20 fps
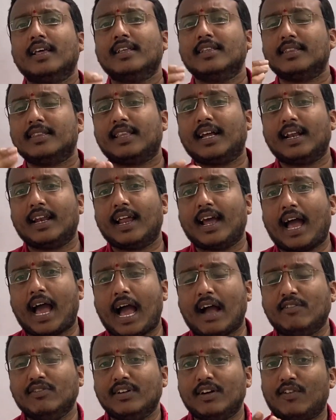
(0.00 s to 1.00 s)
Then
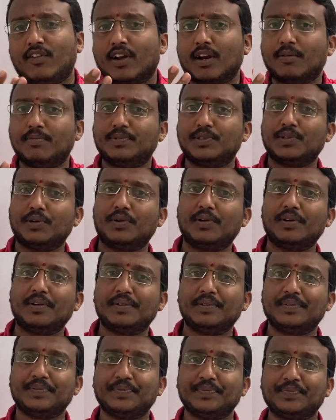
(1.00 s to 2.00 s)
have you ever
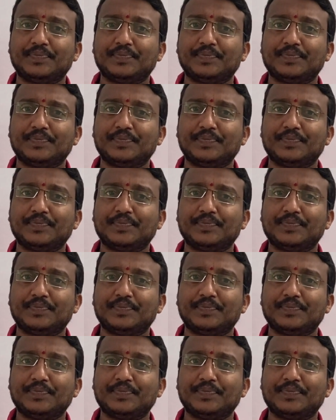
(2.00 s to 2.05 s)
observed